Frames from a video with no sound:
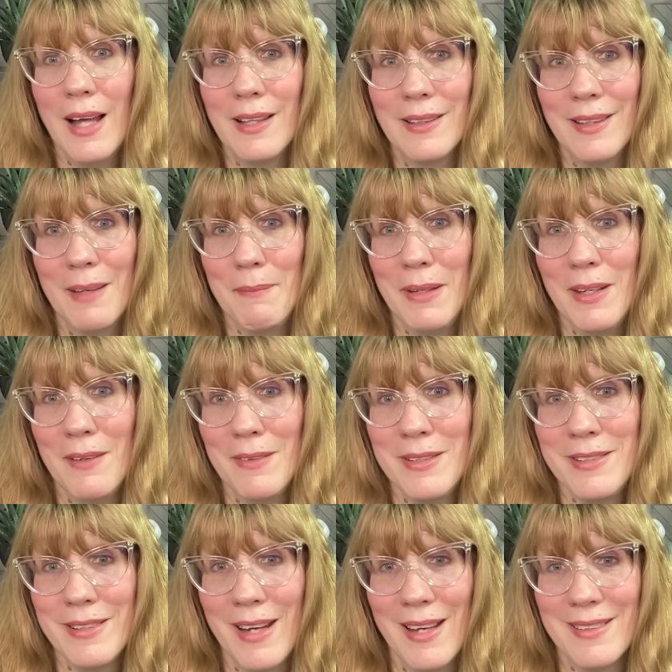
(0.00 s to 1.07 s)
let me know
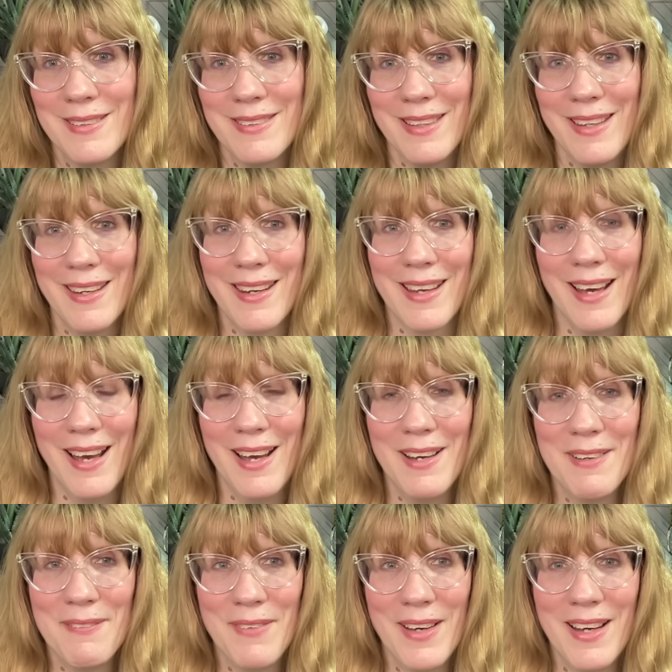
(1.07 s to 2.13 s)
what you guys think
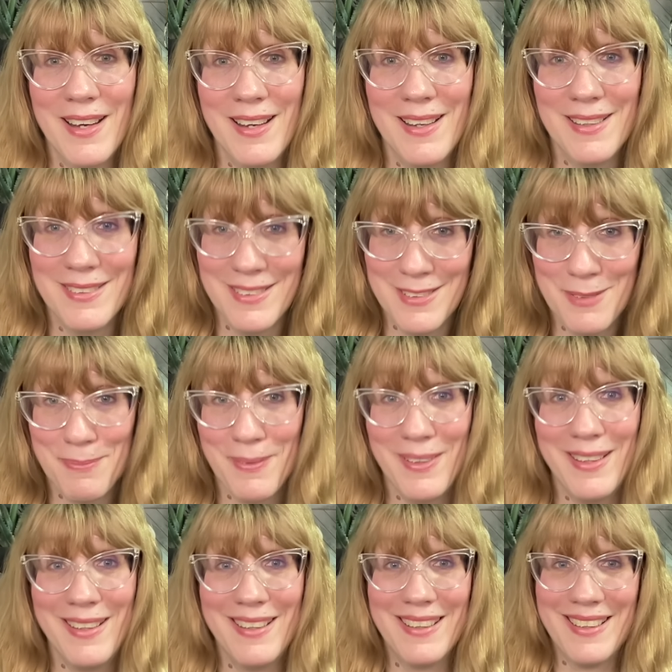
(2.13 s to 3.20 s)
of the
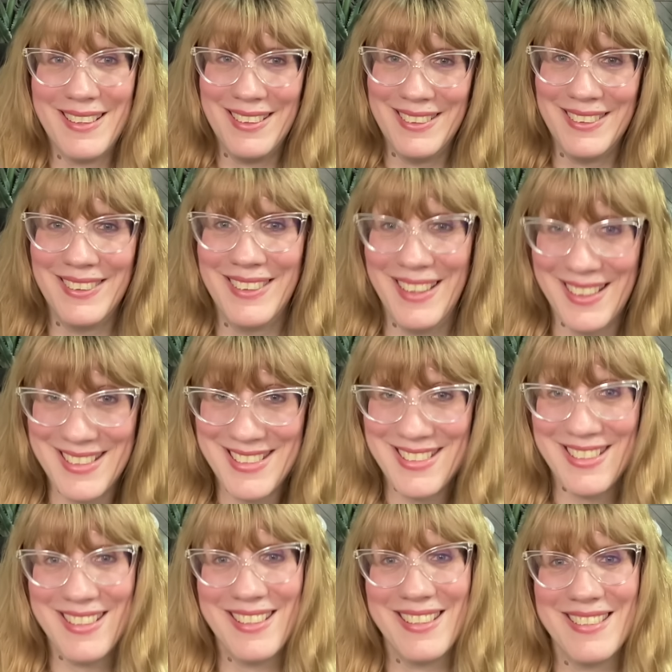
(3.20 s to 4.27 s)
spring
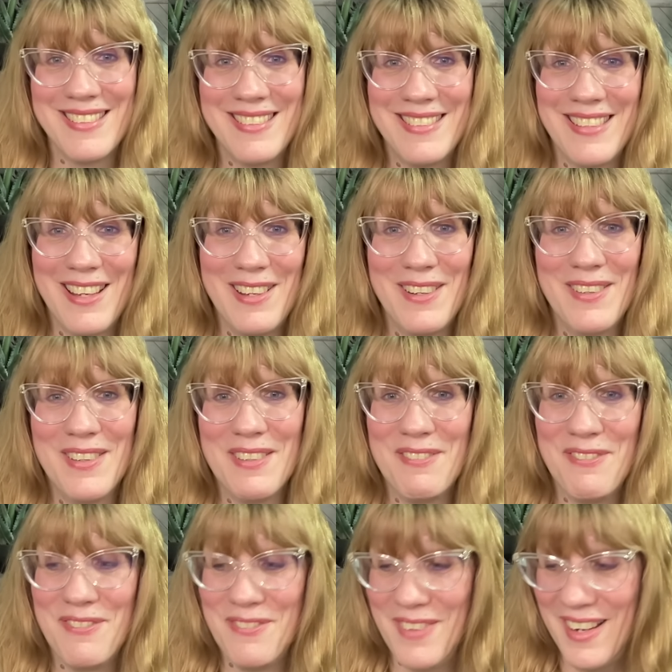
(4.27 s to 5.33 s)
collection so
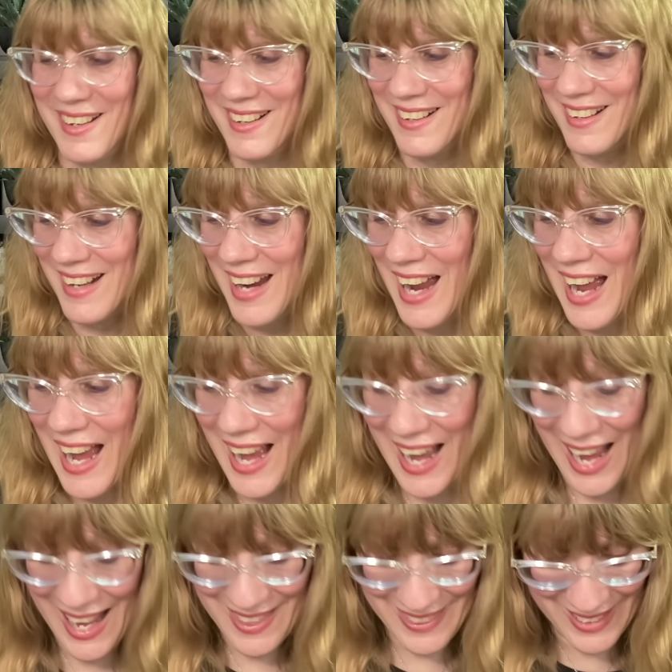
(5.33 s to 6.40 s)
far.
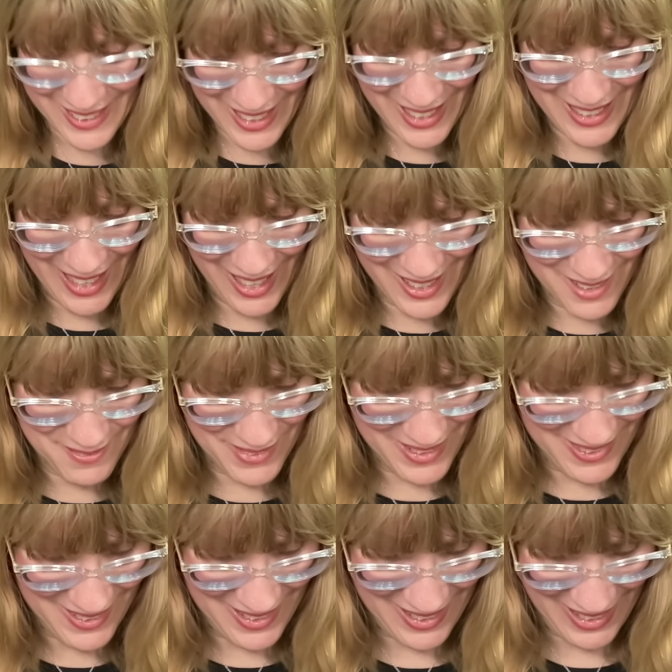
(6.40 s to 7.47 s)
I think I got
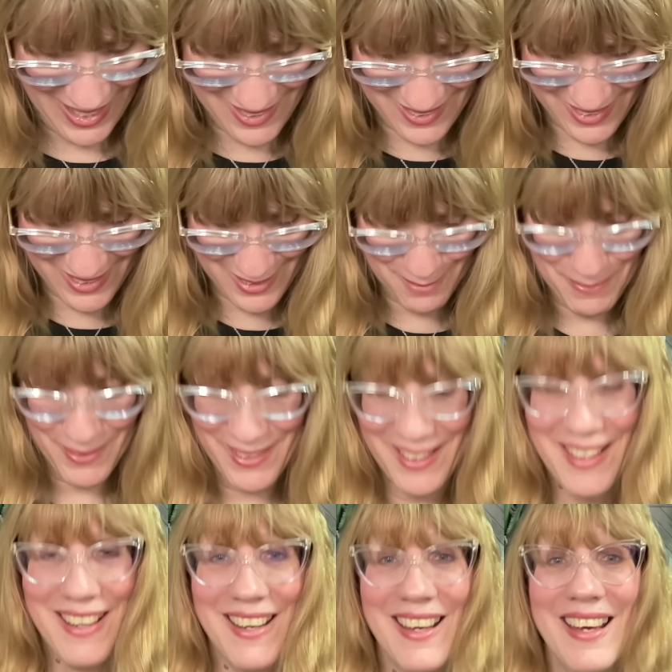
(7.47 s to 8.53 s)
everything. I think I did
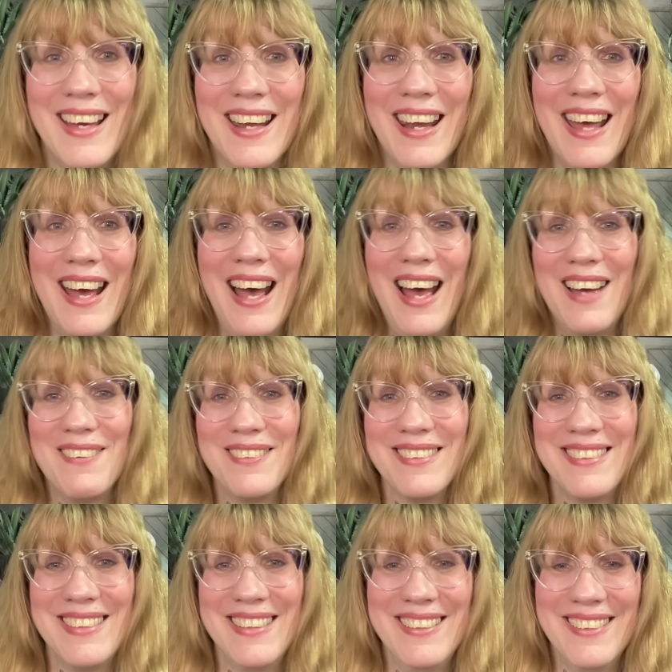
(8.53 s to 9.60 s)
pretty good. I
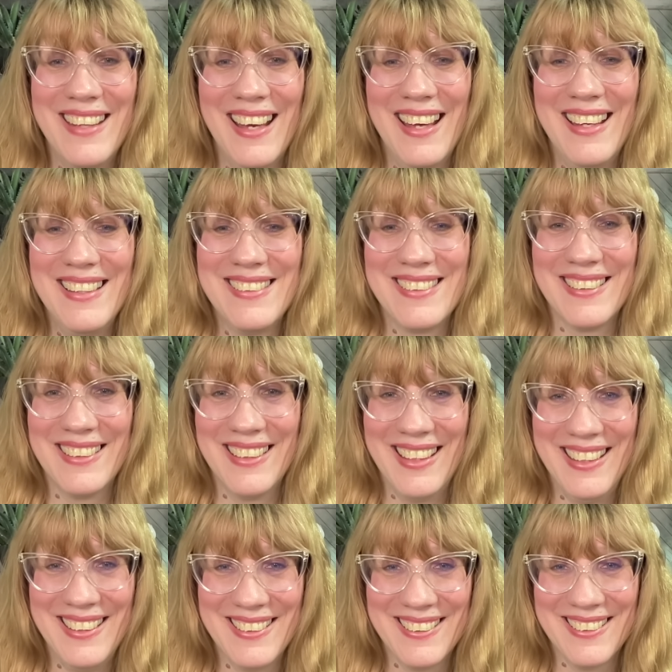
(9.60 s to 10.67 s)
will see you guys
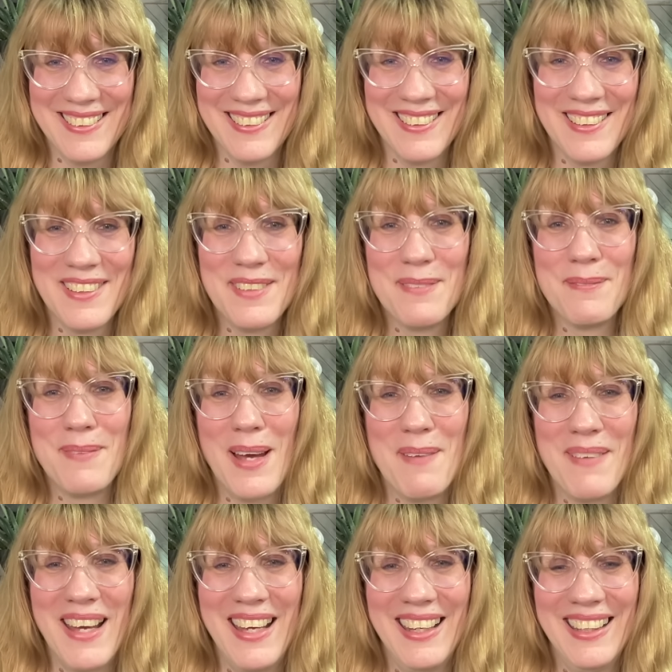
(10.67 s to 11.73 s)
later.
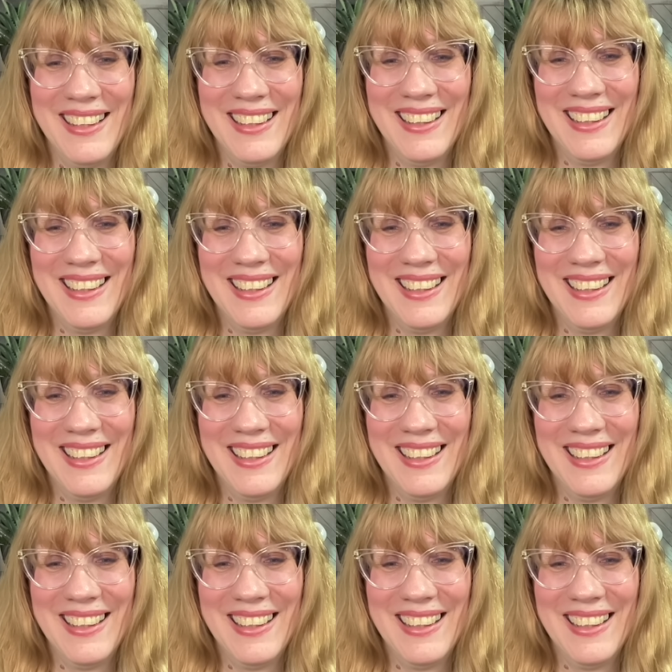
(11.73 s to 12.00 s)
Bye-bye.